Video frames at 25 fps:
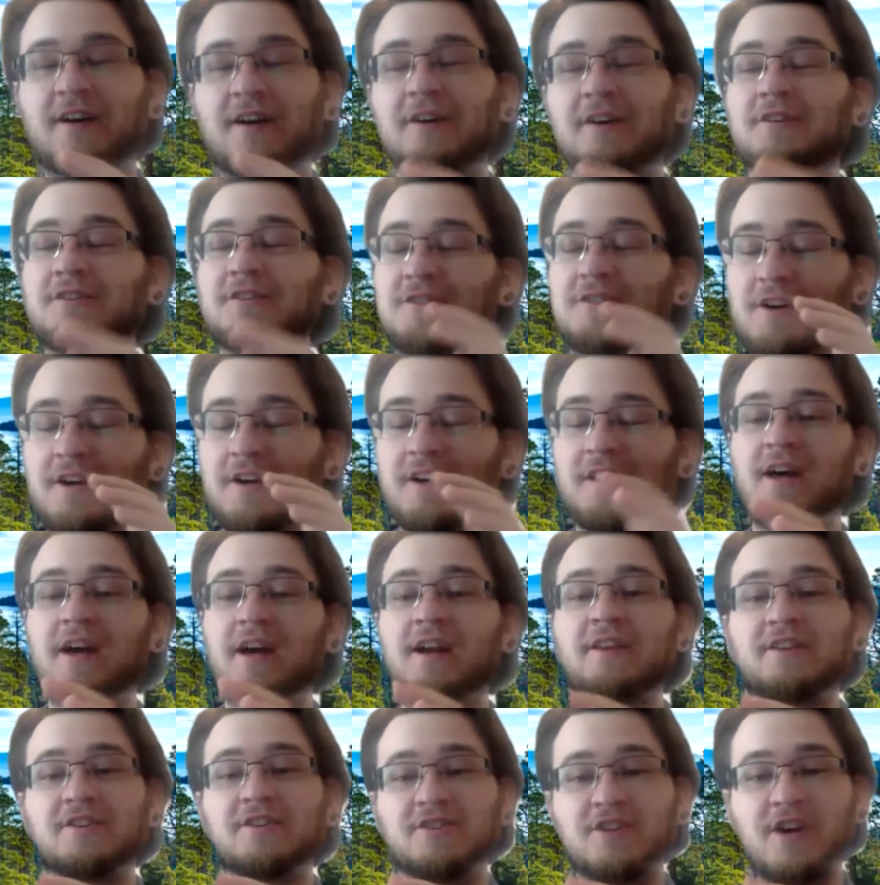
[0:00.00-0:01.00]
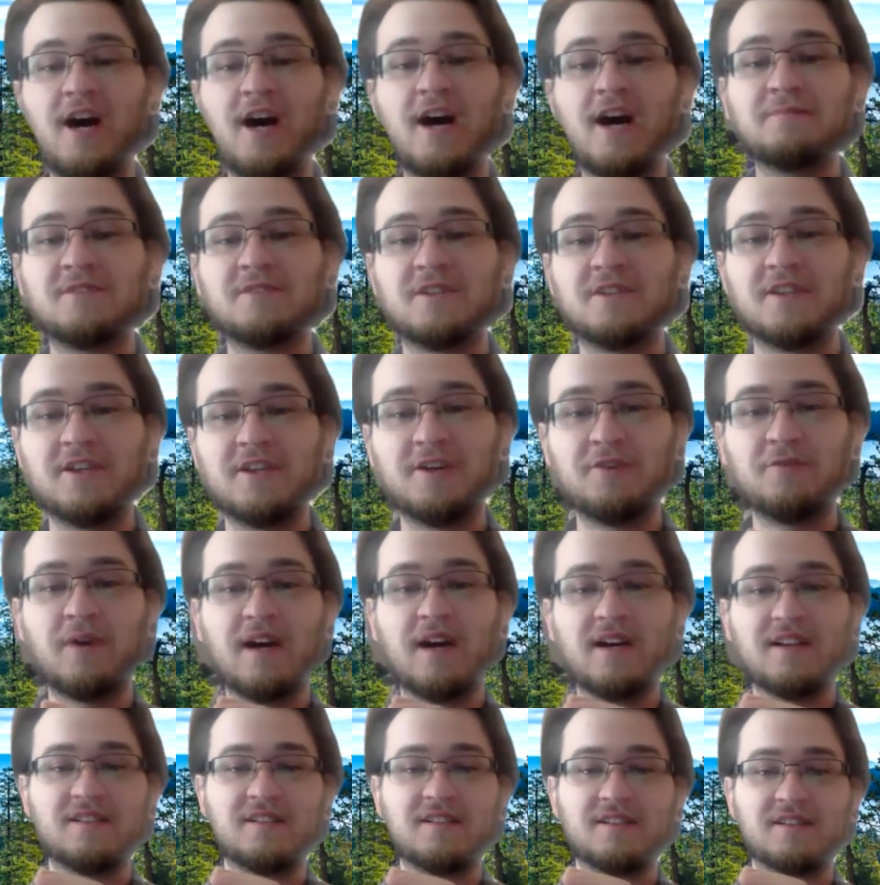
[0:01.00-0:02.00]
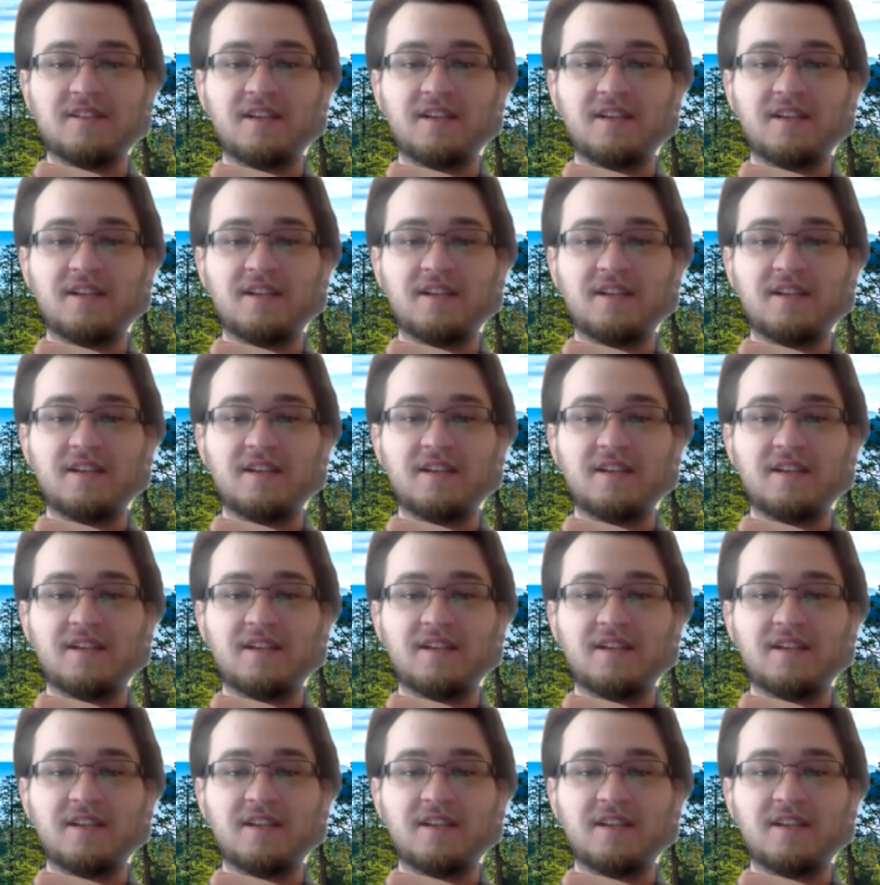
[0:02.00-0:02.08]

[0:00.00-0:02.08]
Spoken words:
or sorry, a lot of the jobs in the U.S.